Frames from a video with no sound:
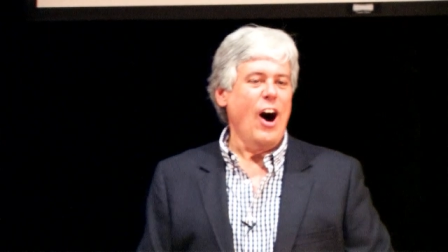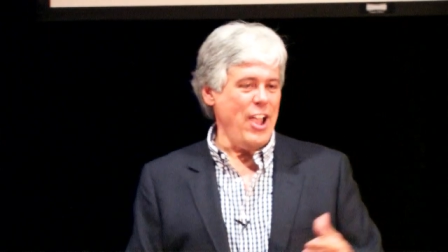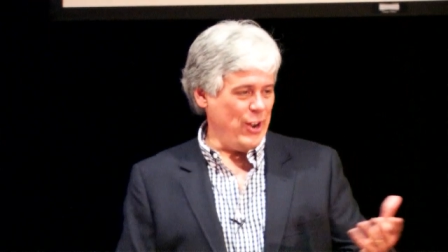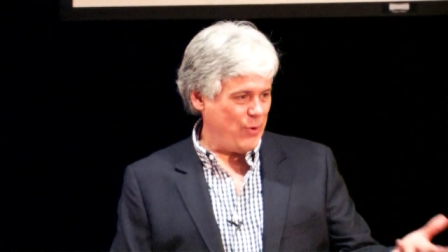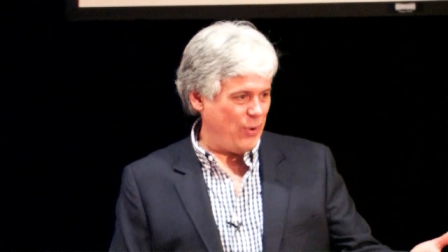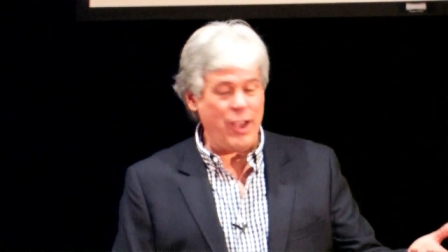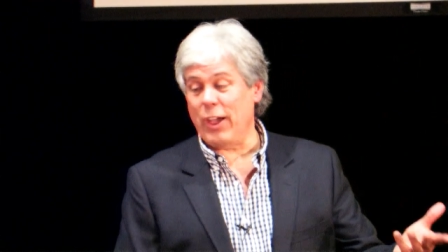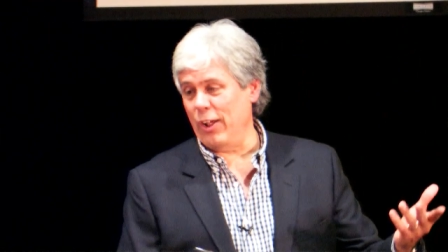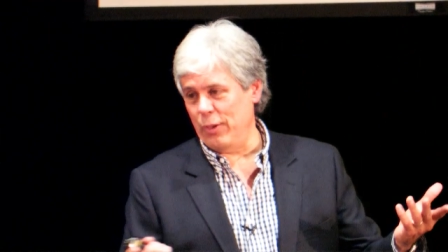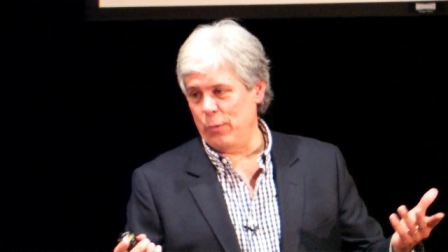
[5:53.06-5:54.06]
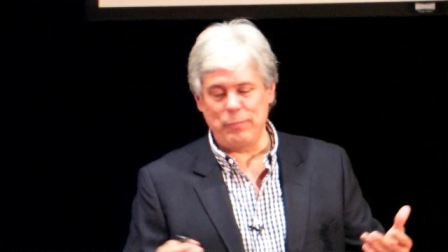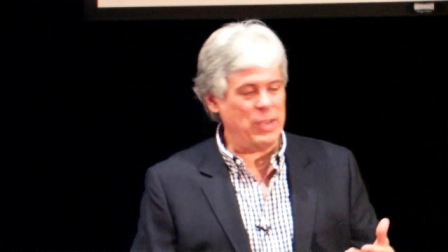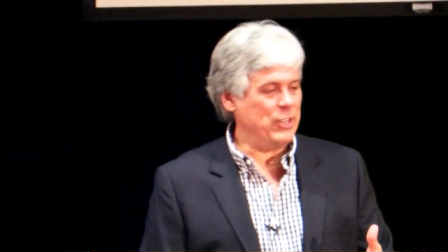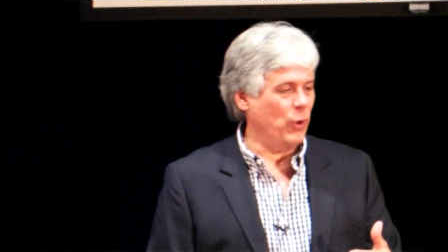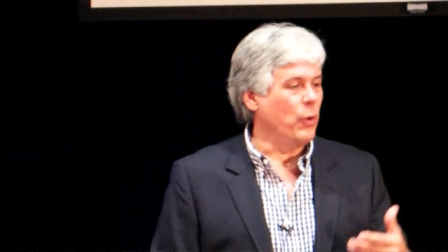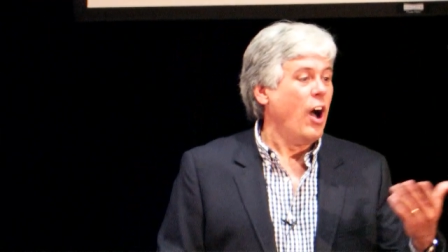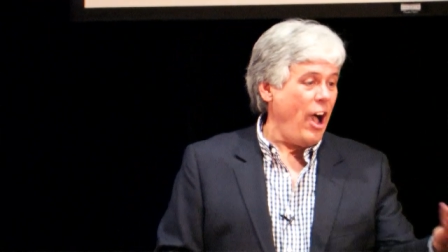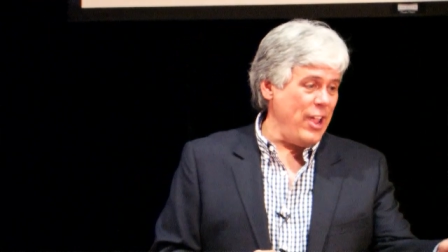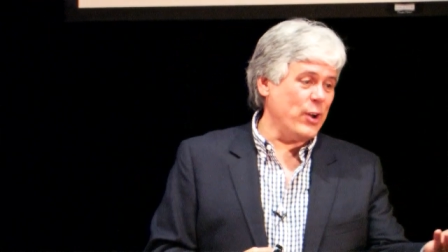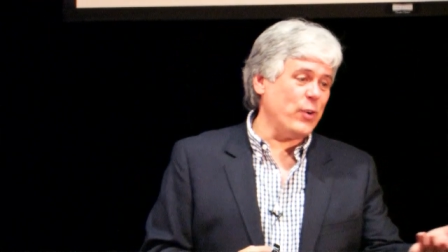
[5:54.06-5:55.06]
I agree, on the menu.
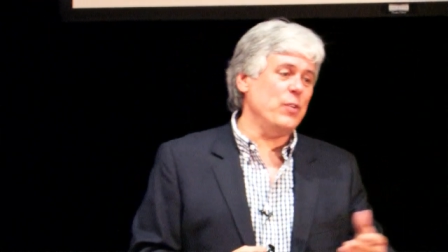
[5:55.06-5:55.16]
I agree